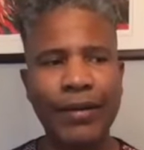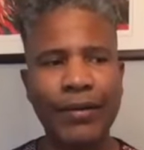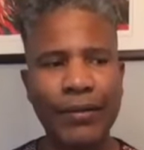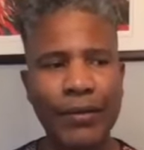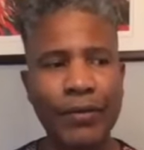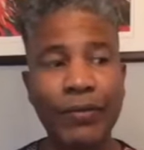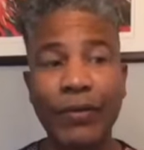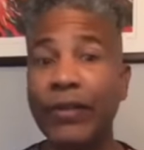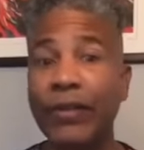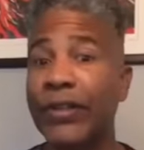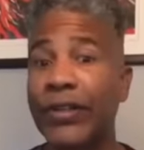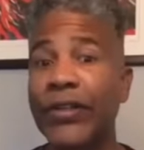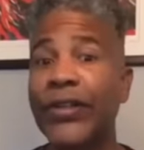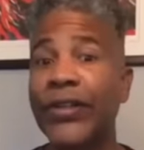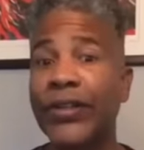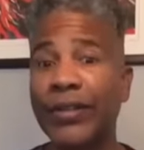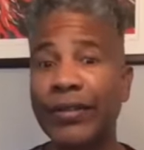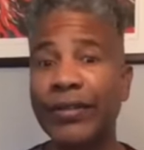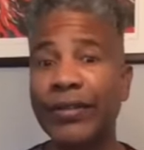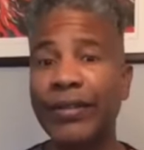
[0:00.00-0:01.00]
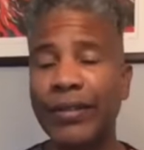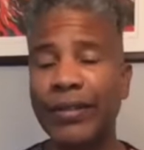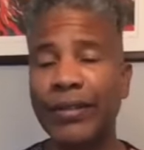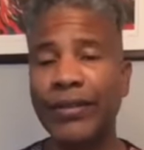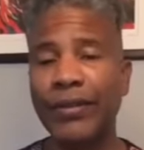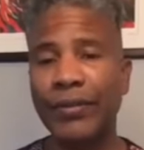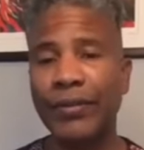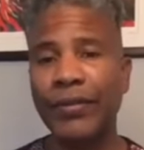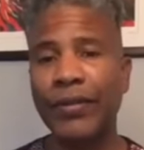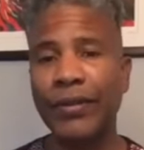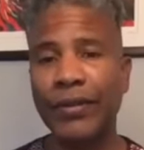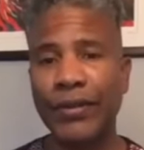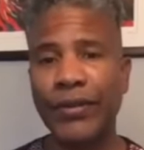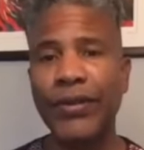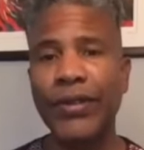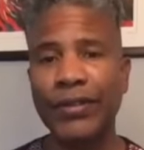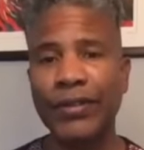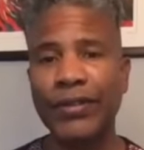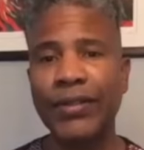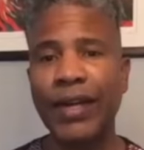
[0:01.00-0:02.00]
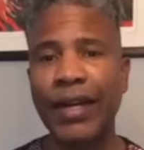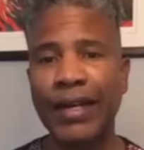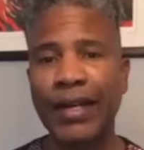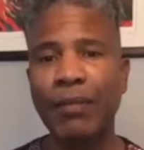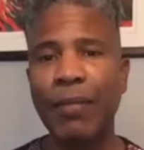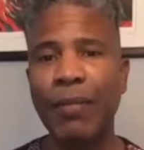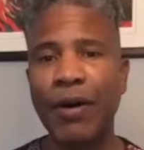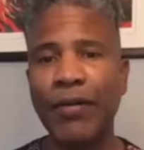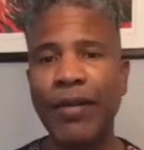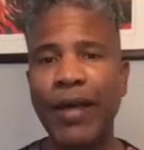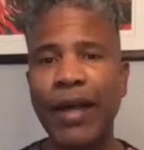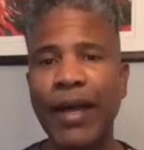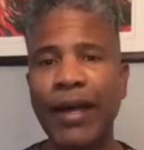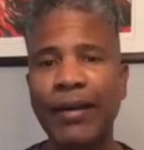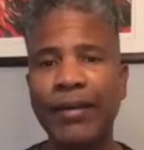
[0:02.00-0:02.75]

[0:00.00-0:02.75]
feel good, you know, you feel good inside about that.